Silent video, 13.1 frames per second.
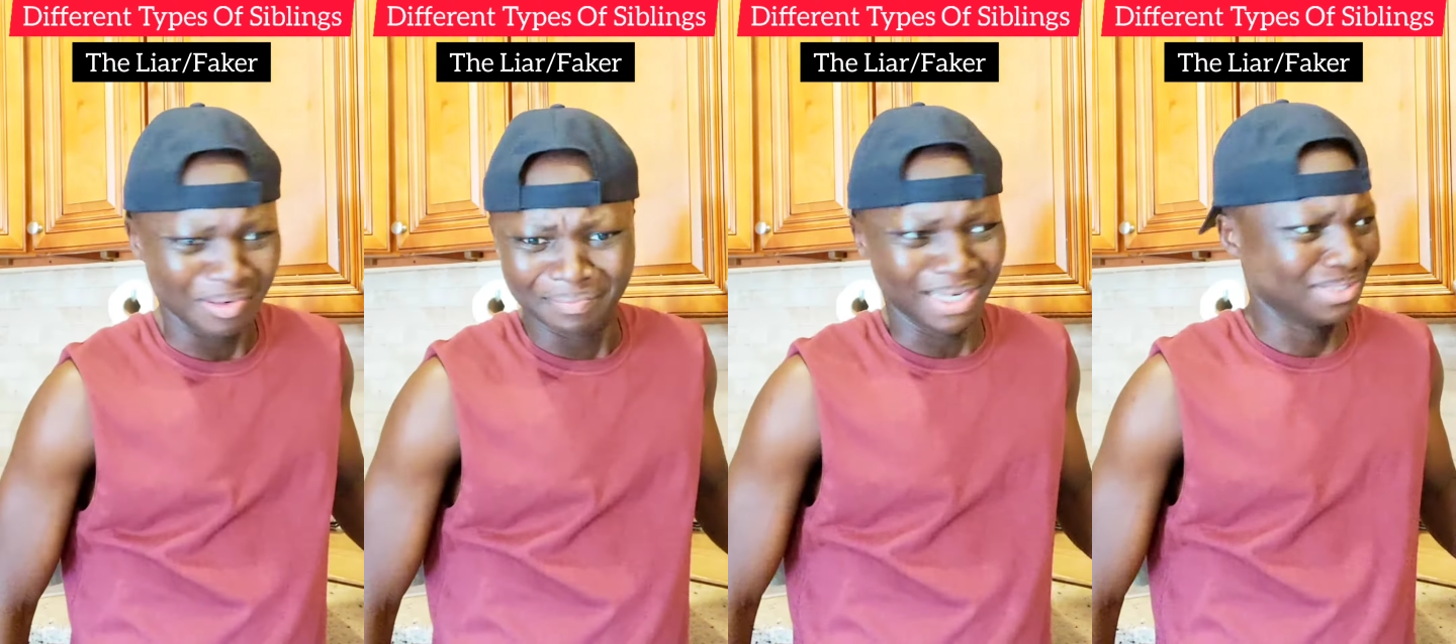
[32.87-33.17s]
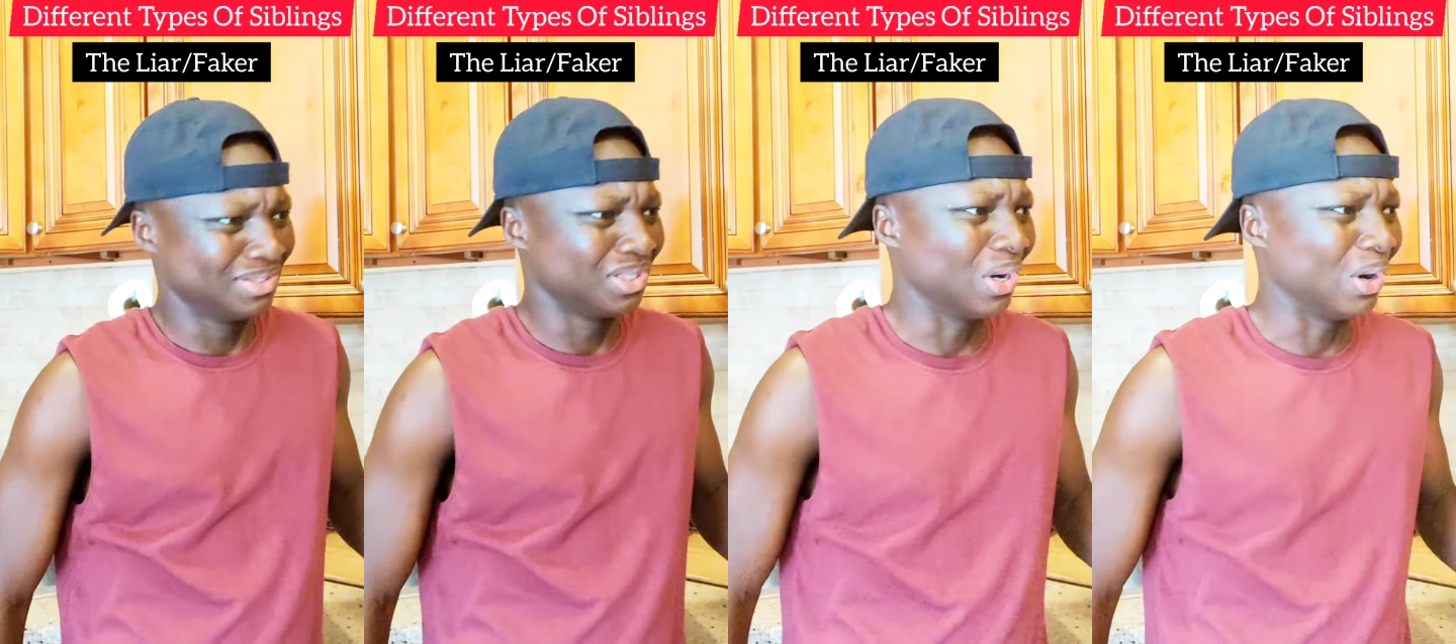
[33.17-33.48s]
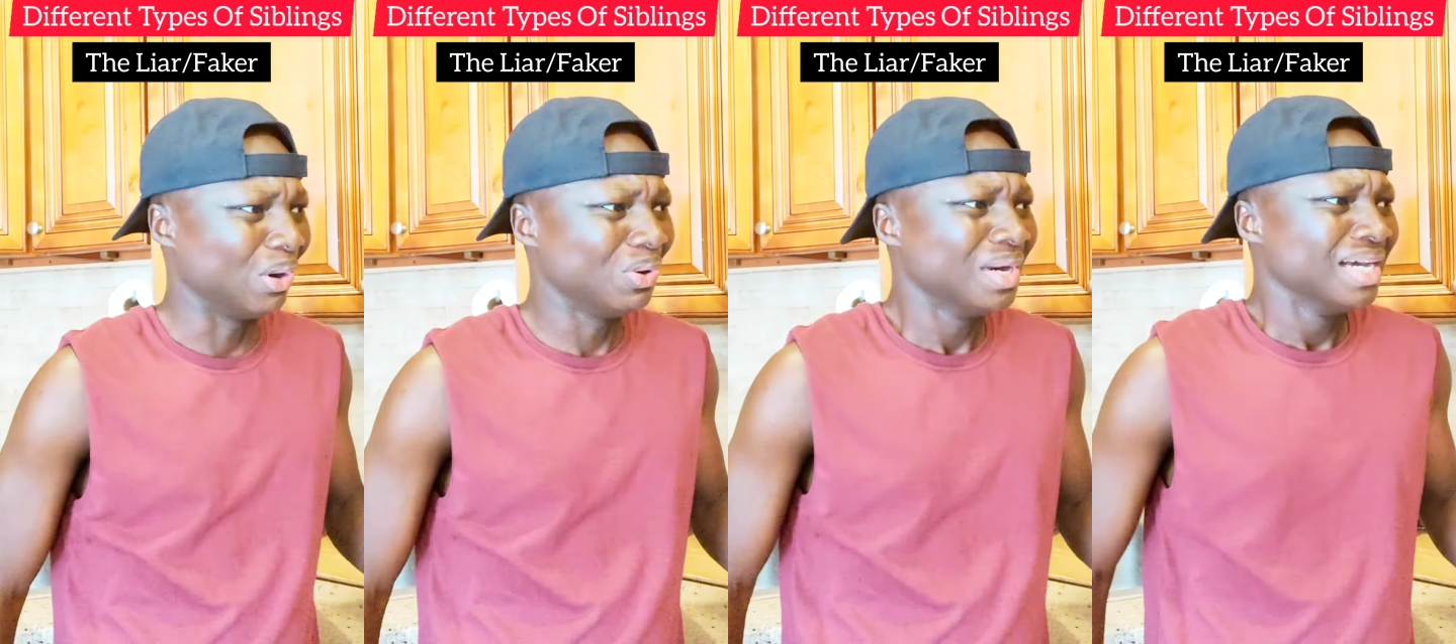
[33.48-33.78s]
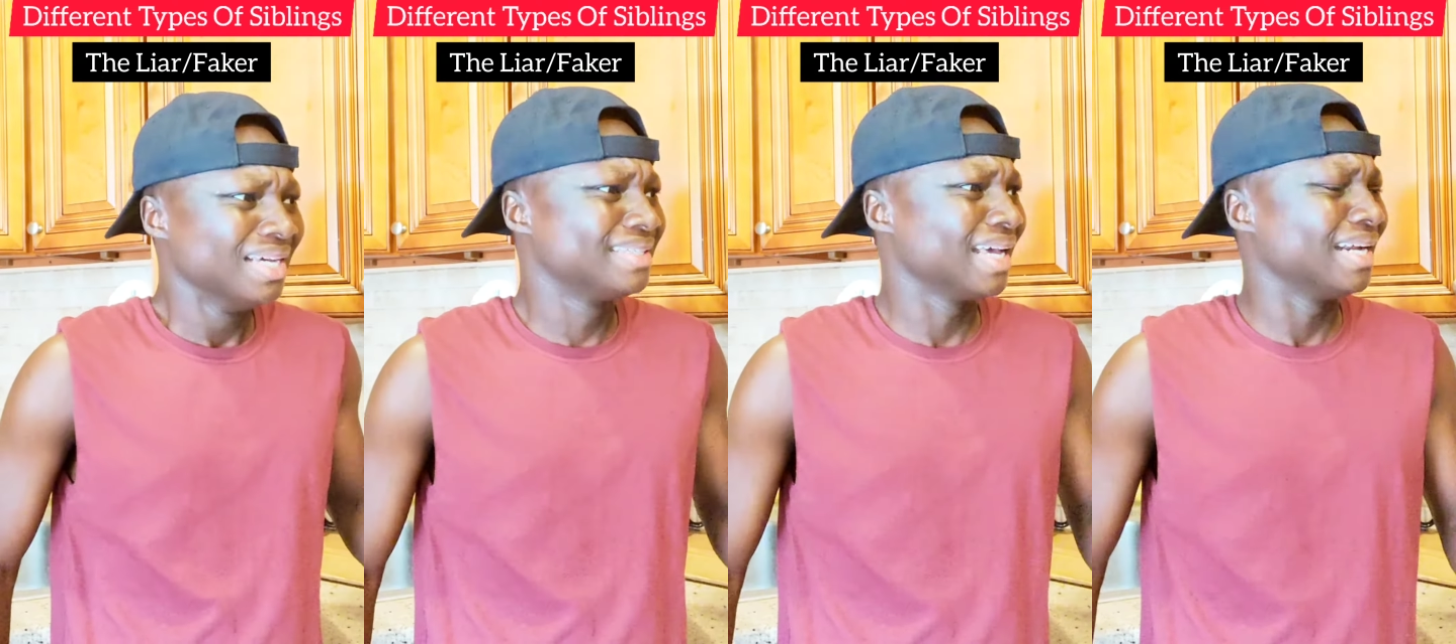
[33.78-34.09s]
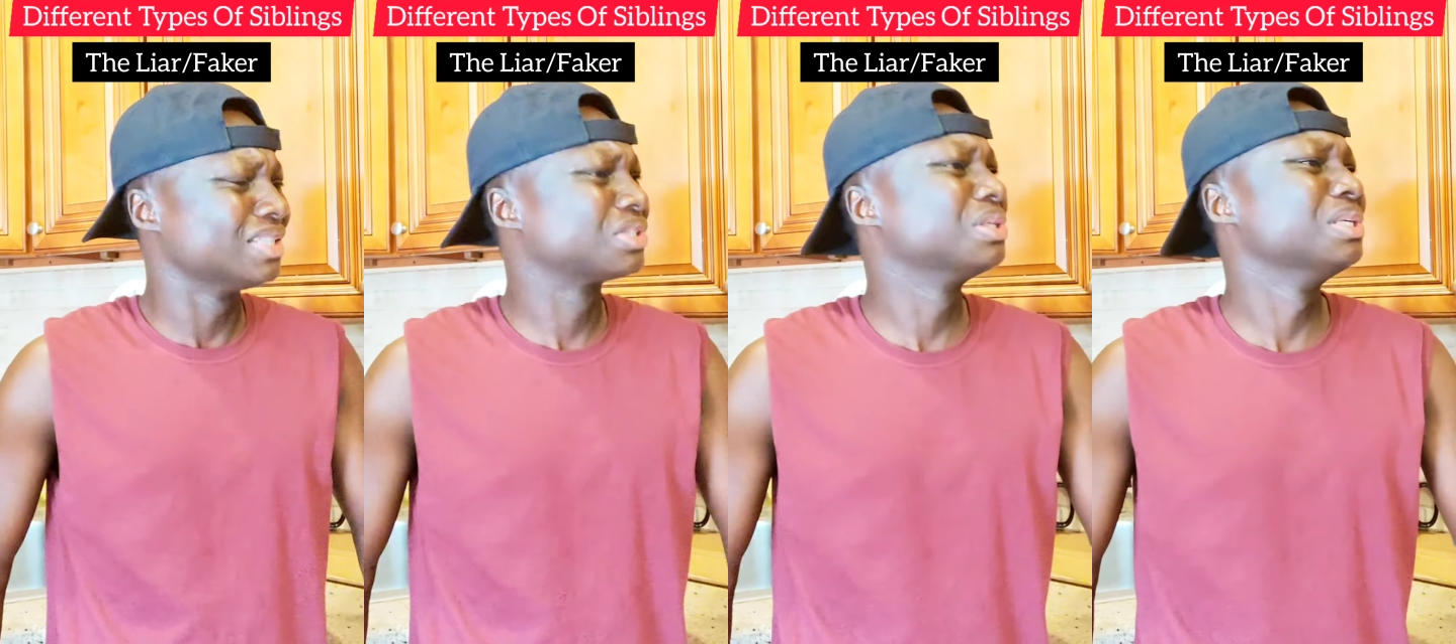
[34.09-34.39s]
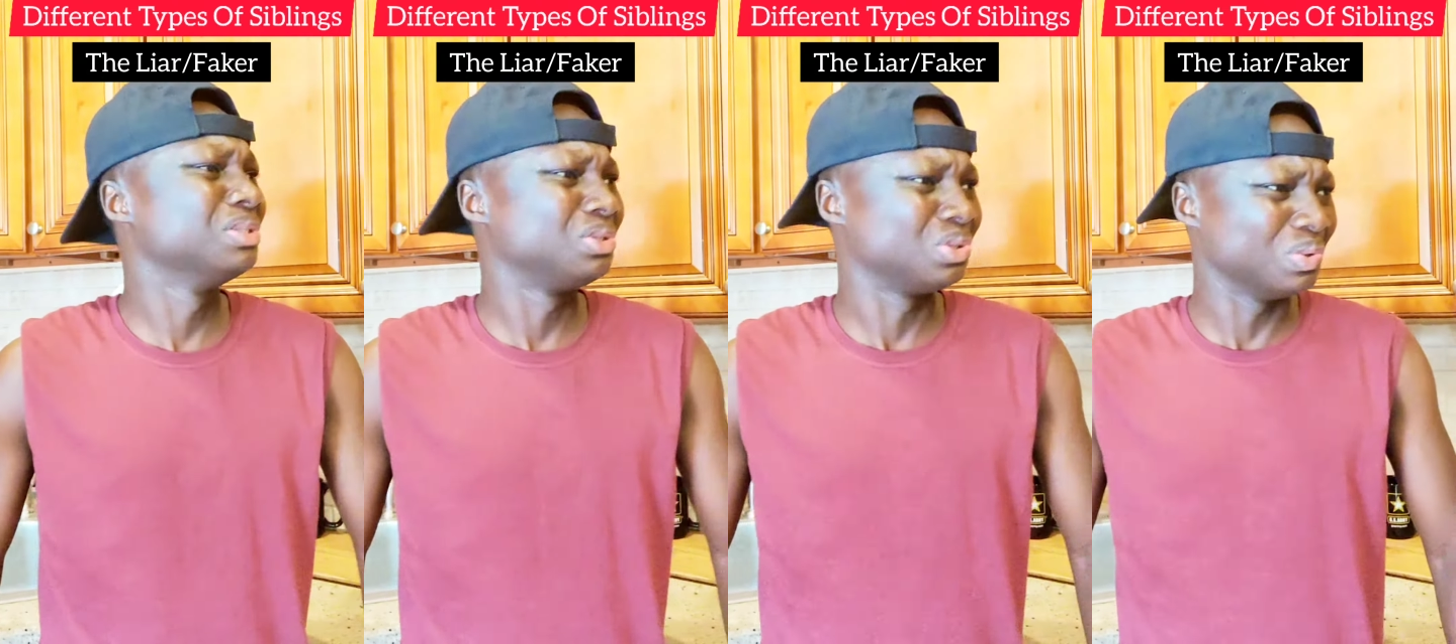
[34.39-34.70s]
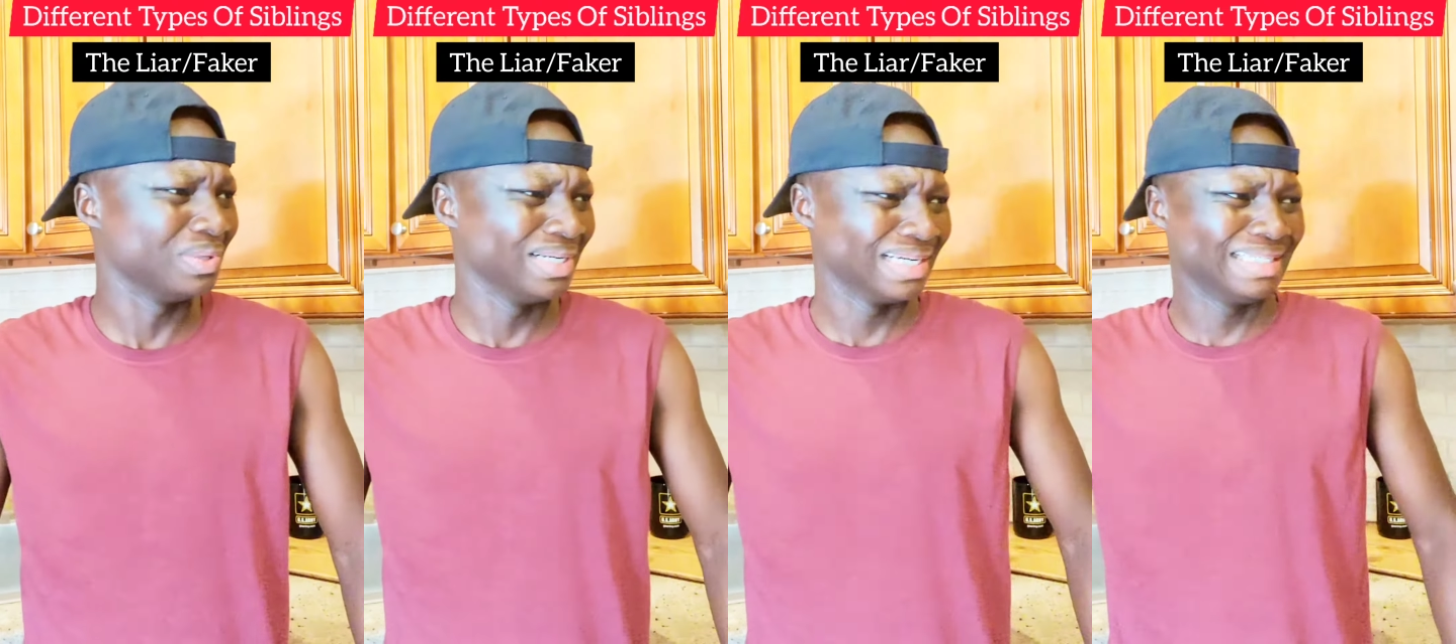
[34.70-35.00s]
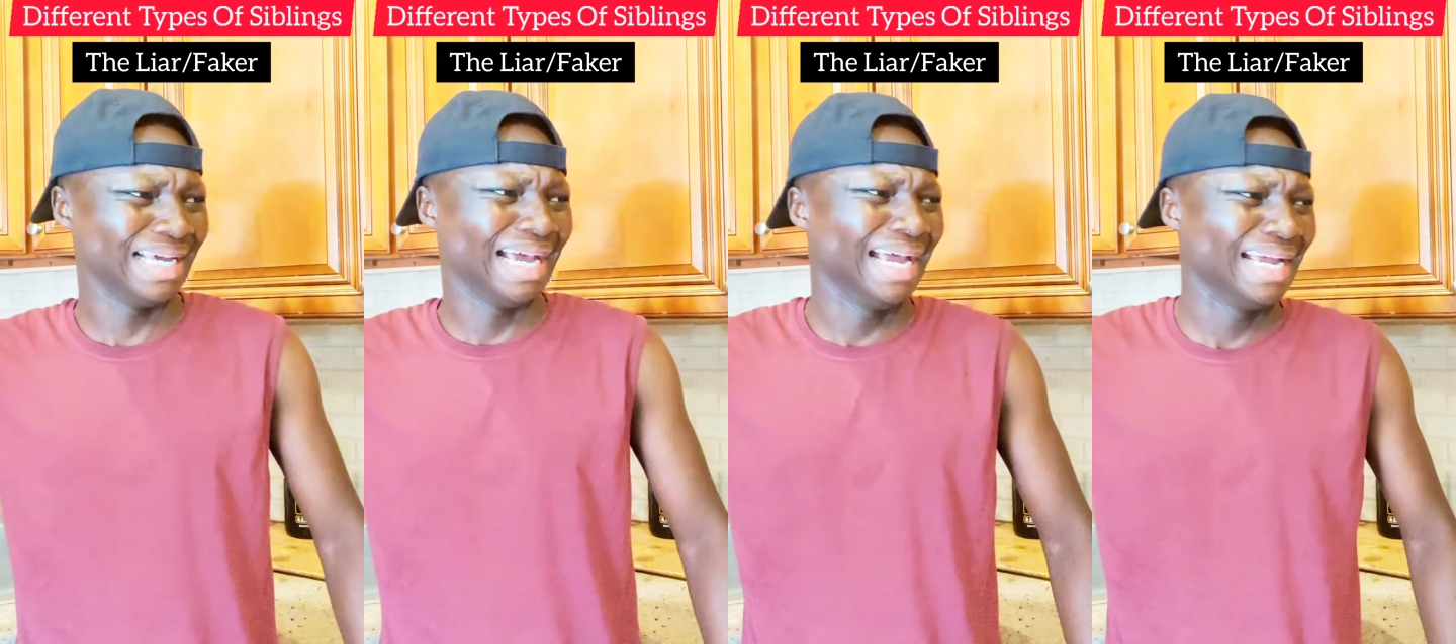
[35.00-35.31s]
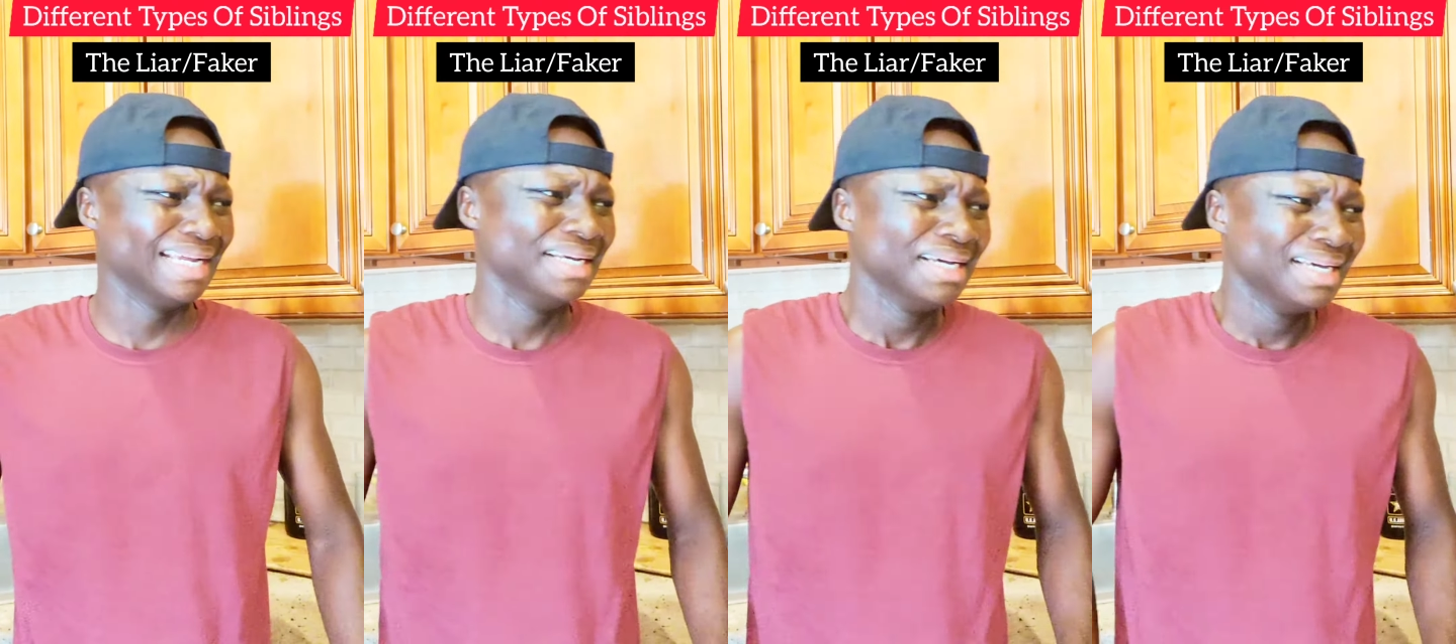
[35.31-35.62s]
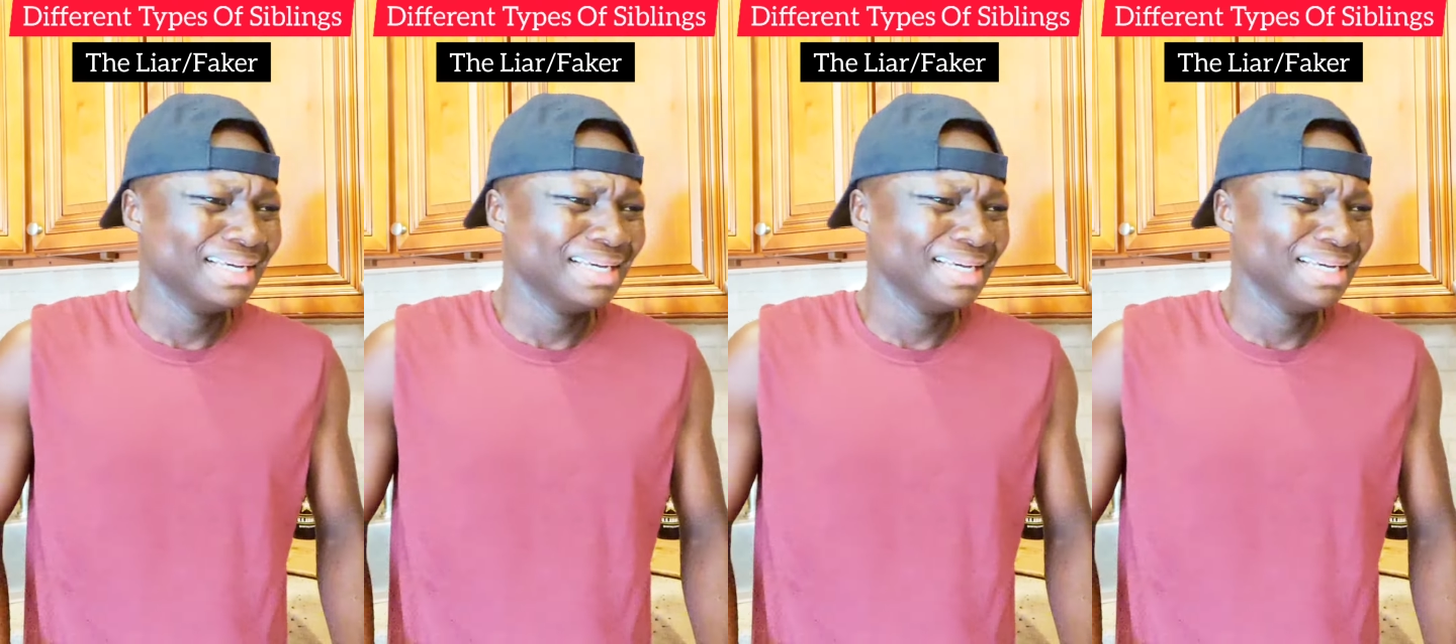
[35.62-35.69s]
on my toe. He said he's gonna do it again.